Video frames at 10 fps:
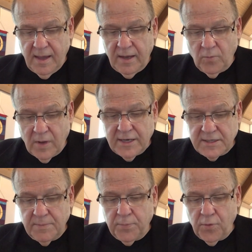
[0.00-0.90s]
And what
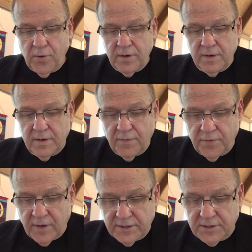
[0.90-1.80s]
is important for us